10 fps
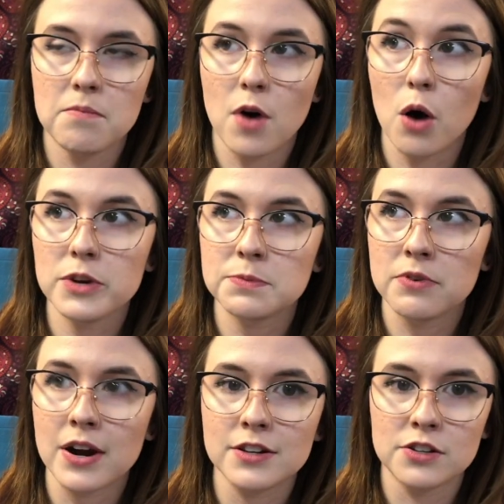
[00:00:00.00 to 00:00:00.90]
Always be
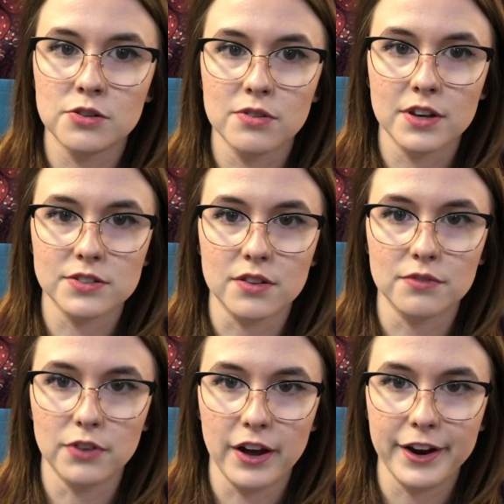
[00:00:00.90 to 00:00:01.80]
ready to do things on the
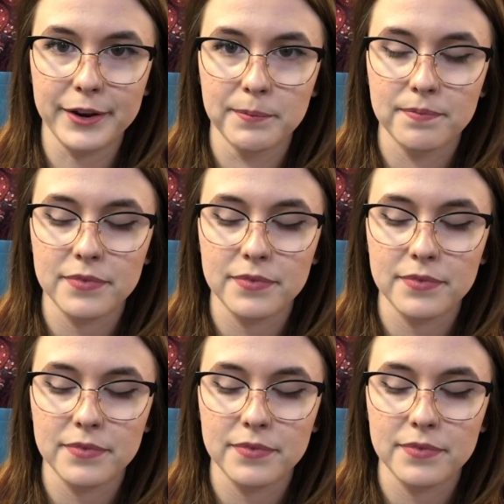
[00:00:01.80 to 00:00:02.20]
fly.